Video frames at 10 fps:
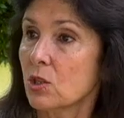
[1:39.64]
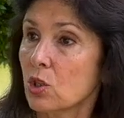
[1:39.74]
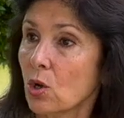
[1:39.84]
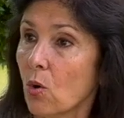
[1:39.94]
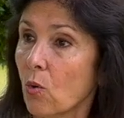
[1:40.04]

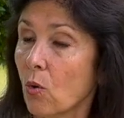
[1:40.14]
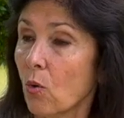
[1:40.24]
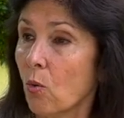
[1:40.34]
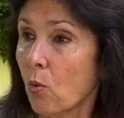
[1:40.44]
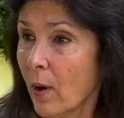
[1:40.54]
So
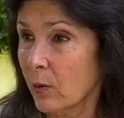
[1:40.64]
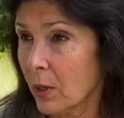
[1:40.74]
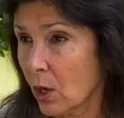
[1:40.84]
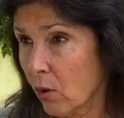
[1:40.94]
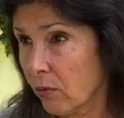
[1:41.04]
when
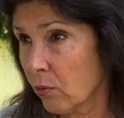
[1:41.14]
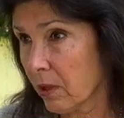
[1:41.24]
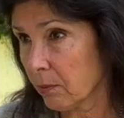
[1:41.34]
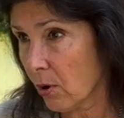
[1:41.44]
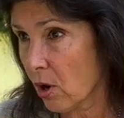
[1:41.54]
we go through
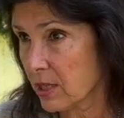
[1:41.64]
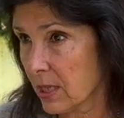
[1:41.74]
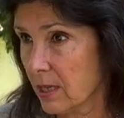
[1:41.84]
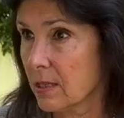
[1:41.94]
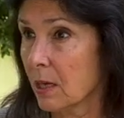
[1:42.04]
that
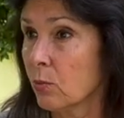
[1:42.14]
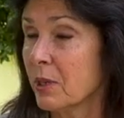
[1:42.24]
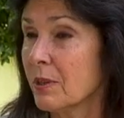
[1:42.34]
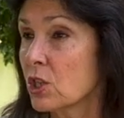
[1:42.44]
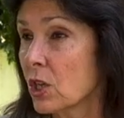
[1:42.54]
process and
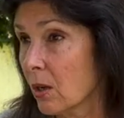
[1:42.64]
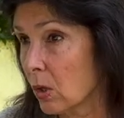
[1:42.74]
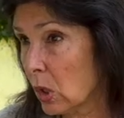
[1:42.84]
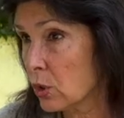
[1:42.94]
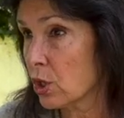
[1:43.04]
we reach a
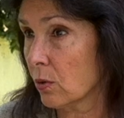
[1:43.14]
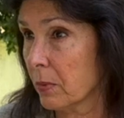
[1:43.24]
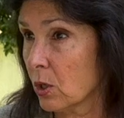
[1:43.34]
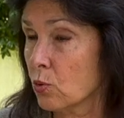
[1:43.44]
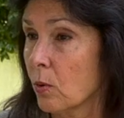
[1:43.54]
conclusion
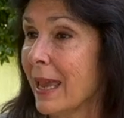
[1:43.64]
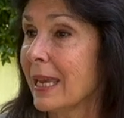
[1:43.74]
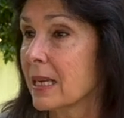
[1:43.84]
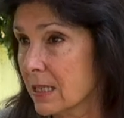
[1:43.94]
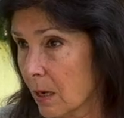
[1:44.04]
because we
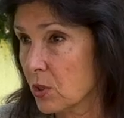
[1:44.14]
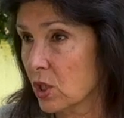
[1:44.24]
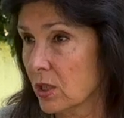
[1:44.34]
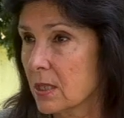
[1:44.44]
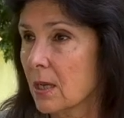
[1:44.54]
make
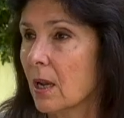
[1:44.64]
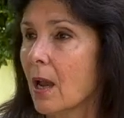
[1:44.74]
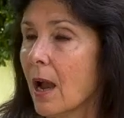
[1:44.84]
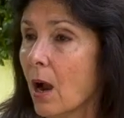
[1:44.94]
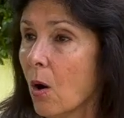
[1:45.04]

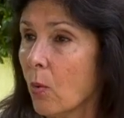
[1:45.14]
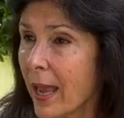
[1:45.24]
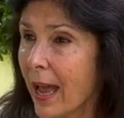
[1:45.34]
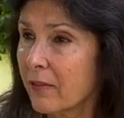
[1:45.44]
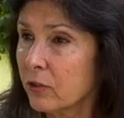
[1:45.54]
assumptions, we
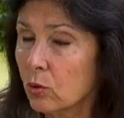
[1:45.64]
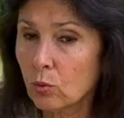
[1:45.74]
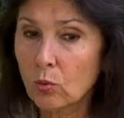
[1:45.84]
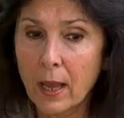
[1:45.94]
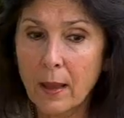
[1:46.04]
have
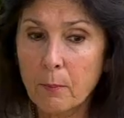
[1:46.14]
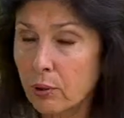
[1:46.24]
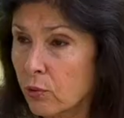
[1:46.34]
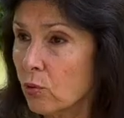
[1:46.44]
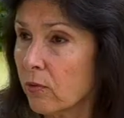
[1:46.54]
to
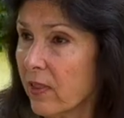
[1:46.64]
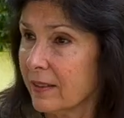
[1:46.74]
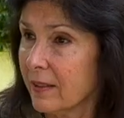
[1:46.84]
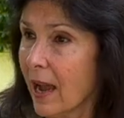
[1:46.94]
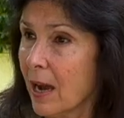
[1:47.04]
prove
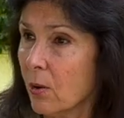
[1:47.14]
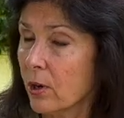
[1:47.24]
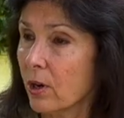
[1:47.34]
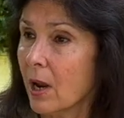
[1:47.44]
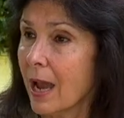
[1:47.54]
that
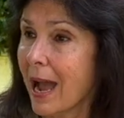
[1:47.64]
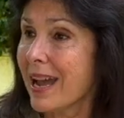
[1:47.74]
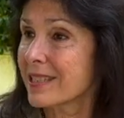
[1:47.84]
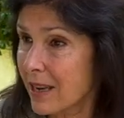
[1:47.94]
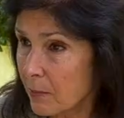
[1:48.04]
our
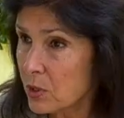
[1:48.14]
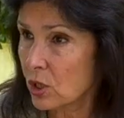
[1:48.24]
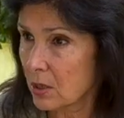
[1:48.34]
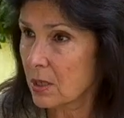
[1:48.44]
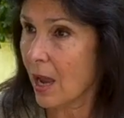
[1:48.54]

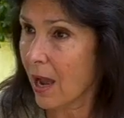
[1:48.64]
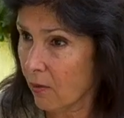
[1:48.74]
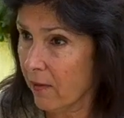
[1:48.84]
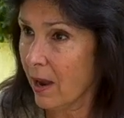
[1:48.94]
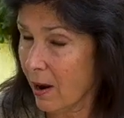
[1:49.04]
assumptions
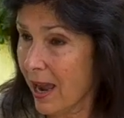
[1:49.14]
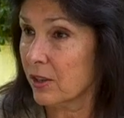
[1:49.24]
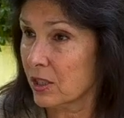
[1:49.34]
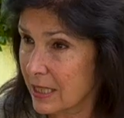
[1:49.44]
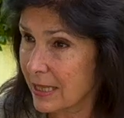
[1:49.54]
of our
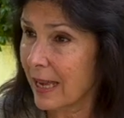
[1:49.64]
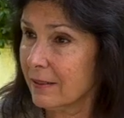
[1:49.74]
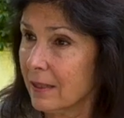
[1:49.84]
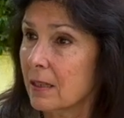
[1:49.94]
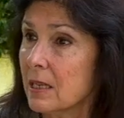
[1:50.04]

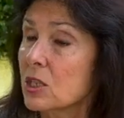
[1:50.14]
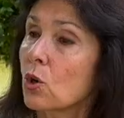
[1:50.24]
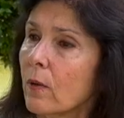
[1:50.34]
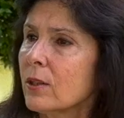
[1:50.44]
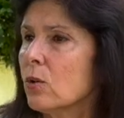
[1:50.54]
understanding is
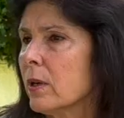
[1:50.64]
correct or